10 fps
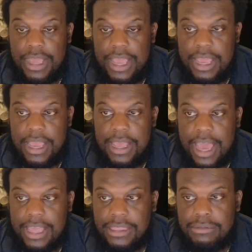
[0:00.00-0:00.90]
And
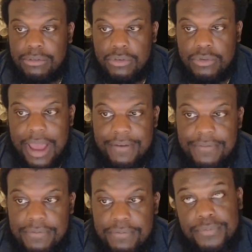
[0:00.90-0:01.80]
I do have,
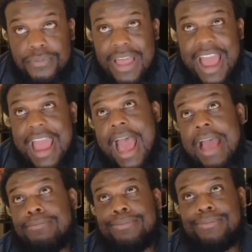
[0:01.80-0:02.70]
I
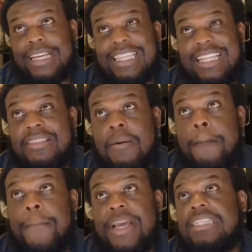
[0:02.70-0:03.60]
think the
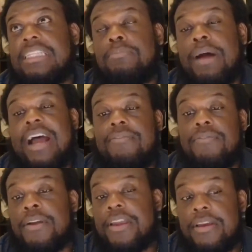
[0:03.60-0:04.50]
best spot
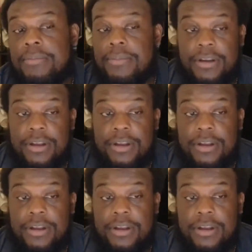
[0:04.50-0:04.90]
for him,